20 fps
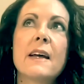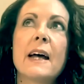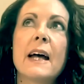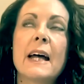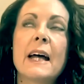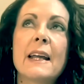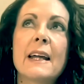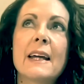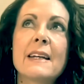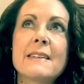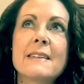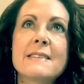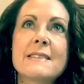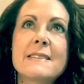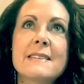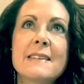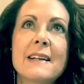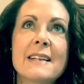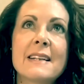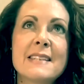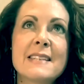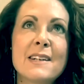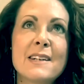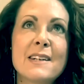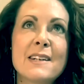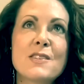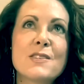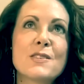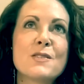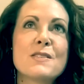And I tell
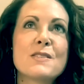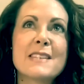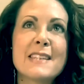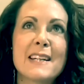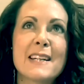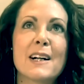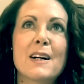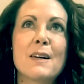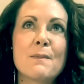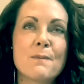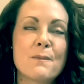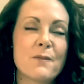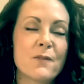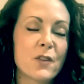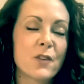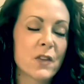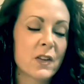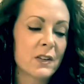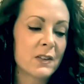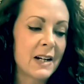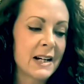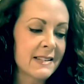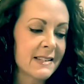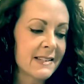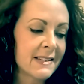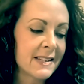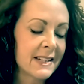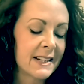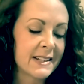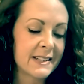the students that come for the
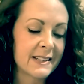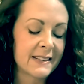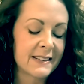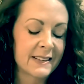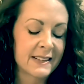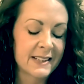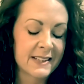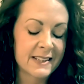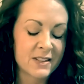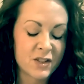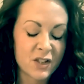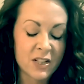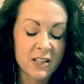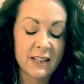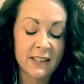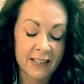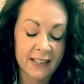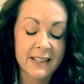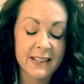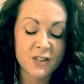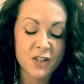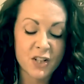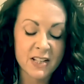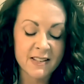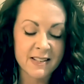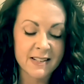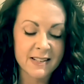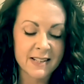classes that I get a chance to